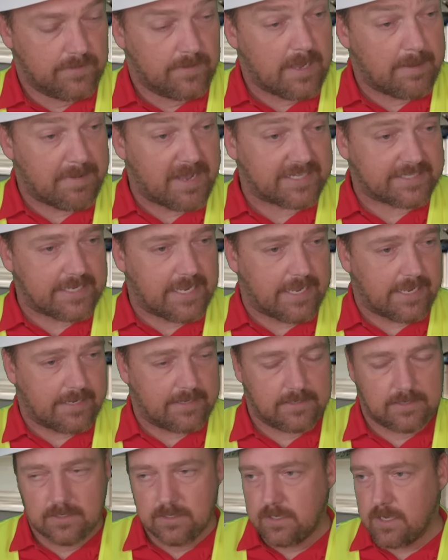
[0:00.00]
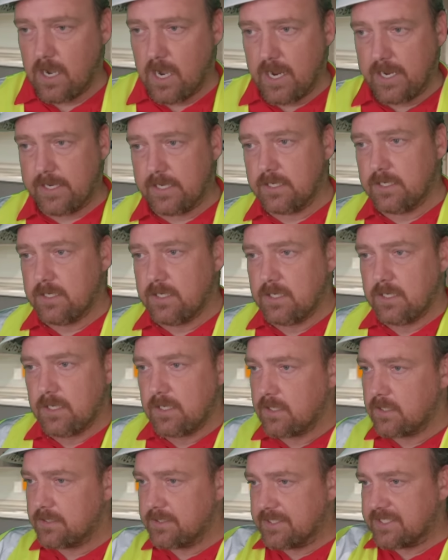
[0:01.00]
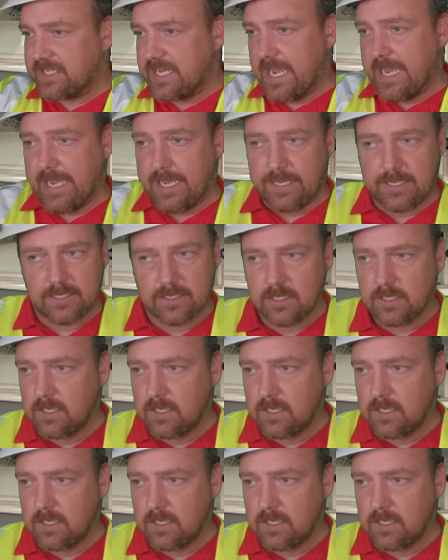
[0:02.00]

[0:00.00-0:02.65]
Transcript: How about that? All right? This guy,